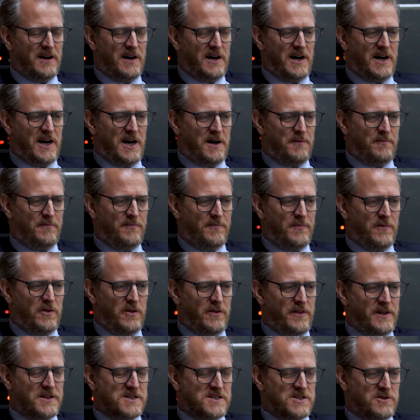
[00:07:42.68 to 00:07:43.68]
um, you
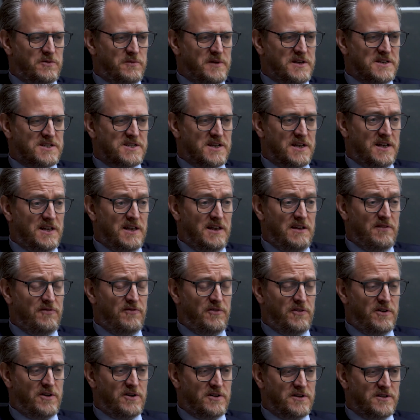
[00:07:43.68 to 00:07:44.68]
know, that still means
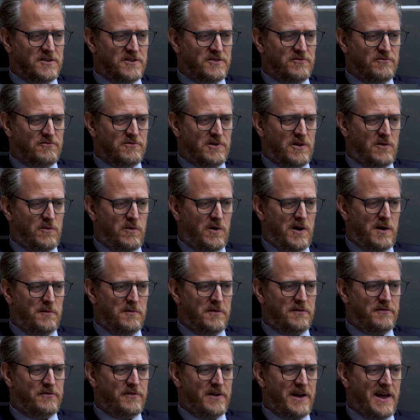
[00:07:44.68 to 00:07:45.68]
significant
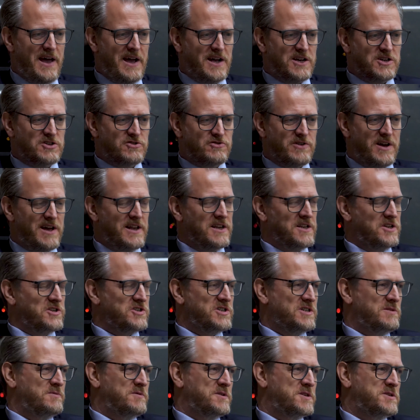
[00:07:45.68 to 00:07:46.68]
requirement for extra
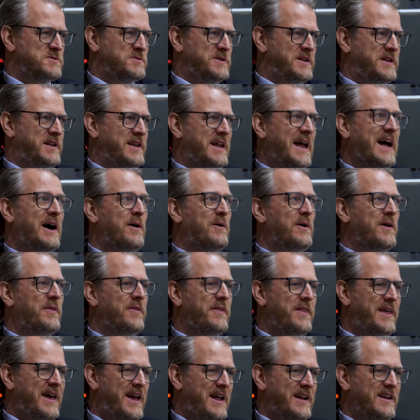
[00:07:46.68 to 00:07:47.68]
energy between now
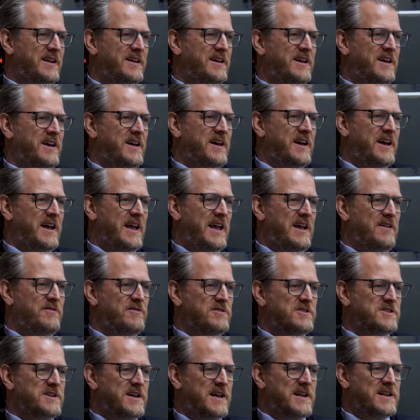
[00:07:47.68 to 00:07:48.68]
and then,
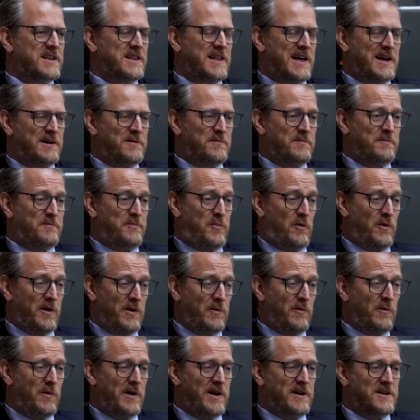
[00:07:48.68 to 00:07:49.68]
even to get to that
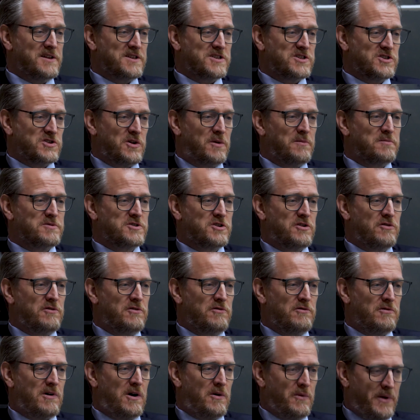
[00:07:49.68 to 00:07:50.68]
point where it stops
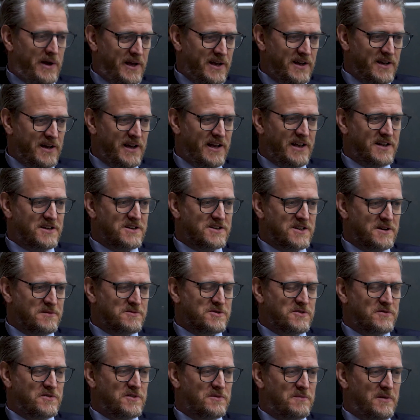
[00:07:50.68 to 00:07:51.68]
growing in
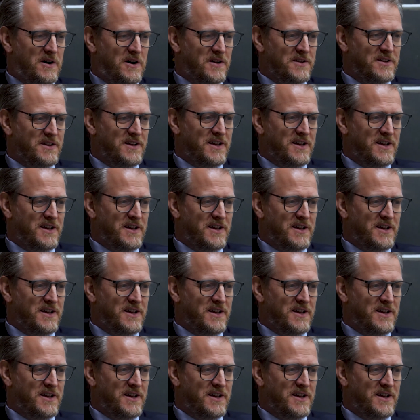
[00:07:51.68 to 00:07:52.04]
terms of demand. Mm